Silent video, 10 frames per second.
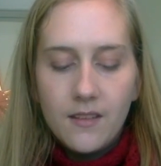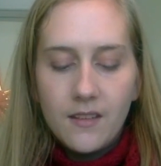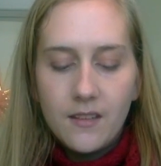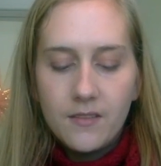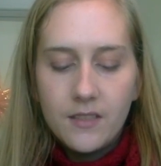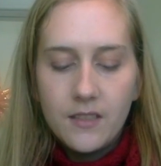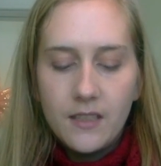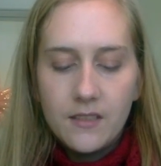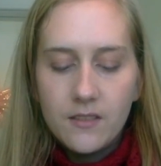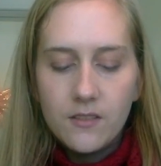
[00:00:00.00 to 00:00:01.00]
after
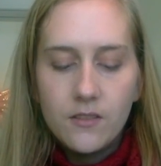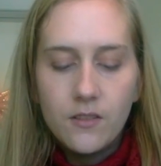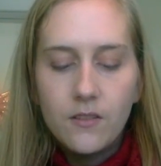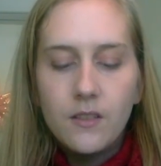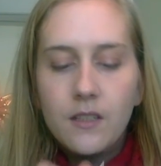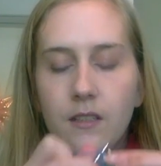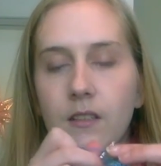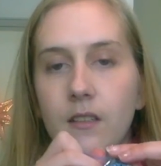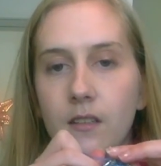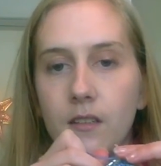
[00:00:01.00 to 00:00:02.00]
this. So
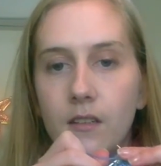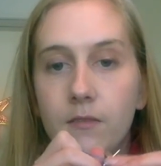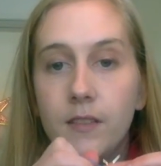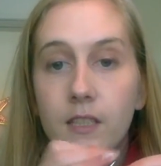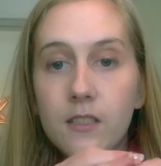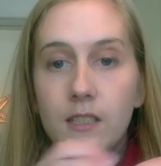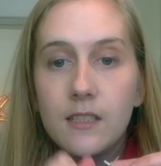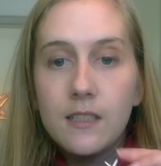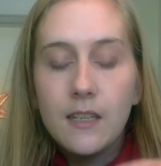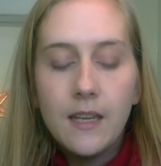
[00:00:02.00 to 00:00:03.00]
I'll finish this
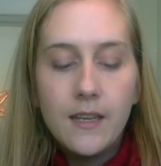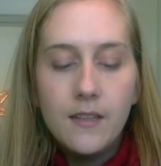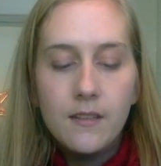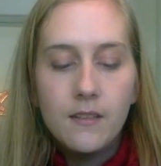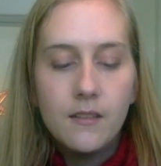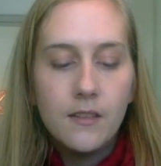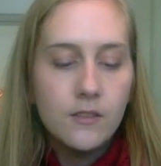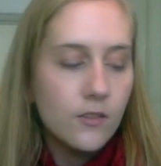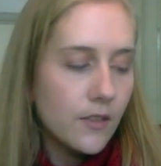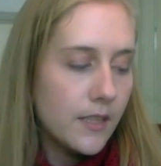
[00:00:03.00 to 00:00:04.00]
today. I'll
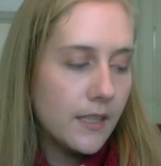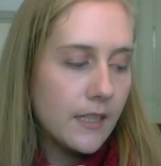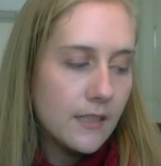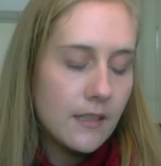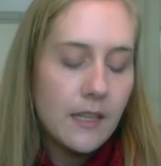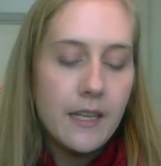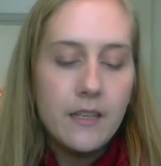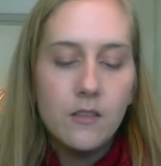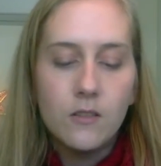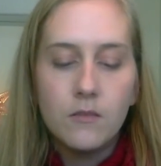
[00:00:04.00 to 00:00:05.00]
try and get to the
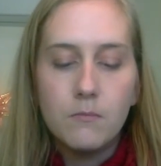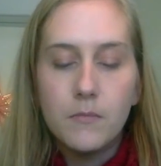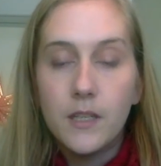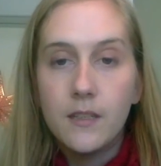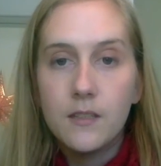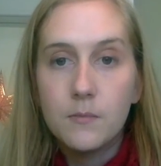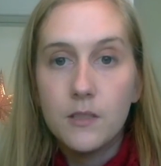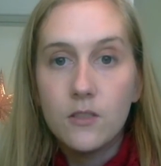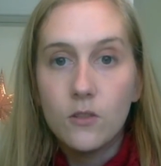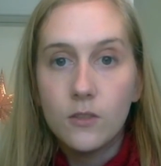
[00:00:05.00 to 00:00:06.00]
heel on my
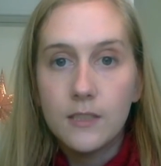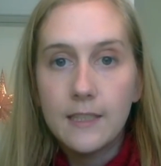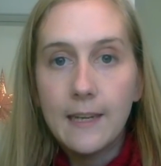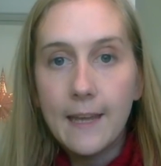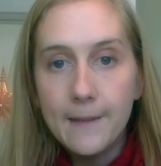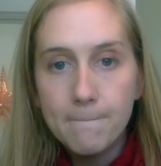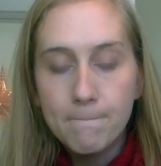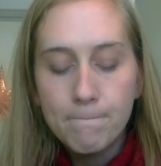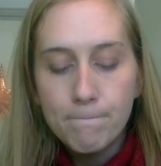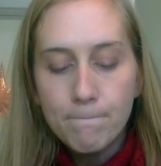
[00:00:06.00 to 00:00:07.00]
husband's socks today,
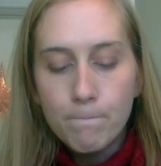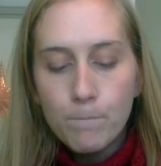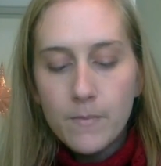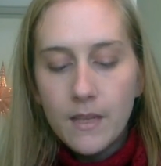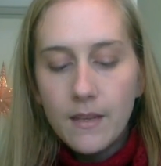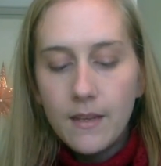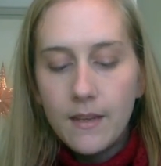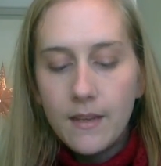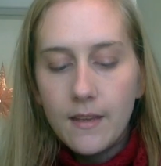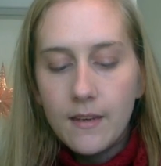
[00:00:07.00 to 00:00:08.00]

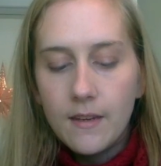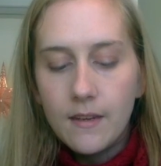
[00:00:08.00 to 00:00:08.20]
and